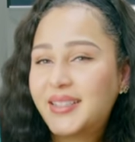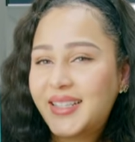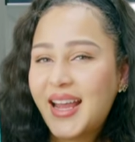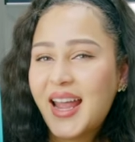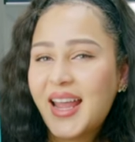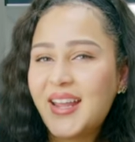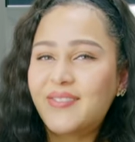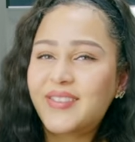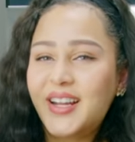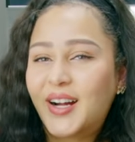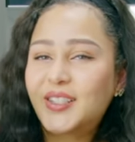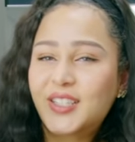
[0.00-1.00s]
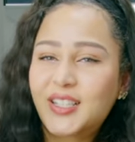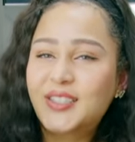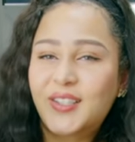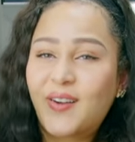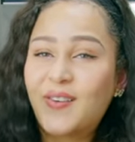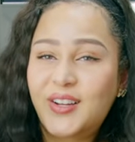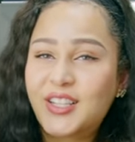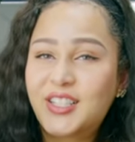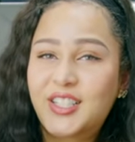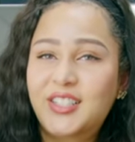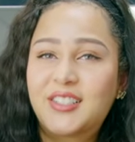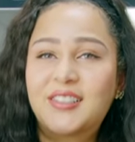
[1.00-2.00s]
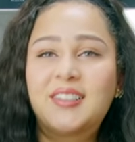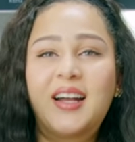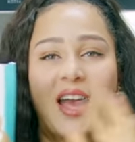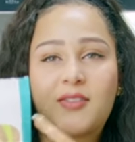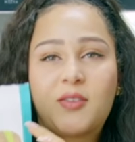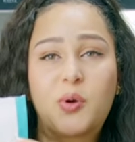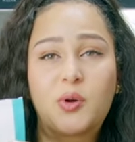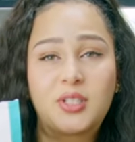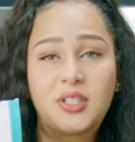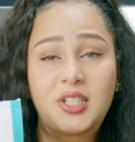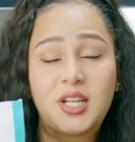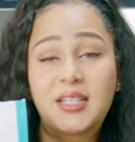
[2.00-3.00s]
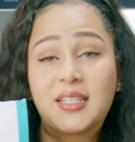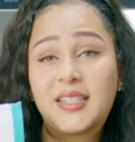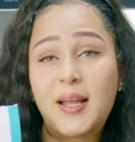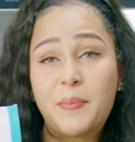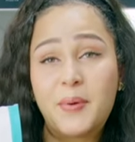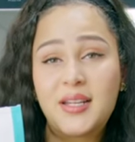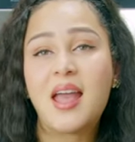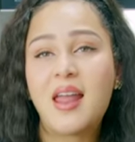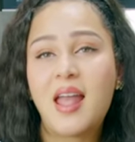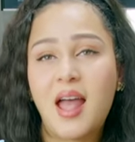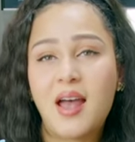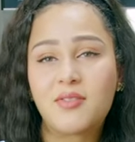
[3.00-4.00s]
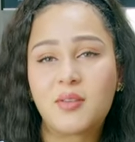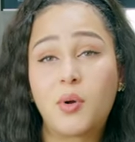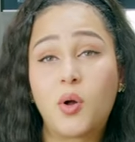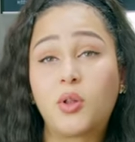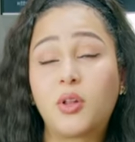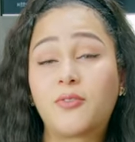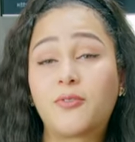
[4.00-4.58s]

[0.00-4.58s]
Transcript: today we are just going to have the protein shake separate and have the bowl of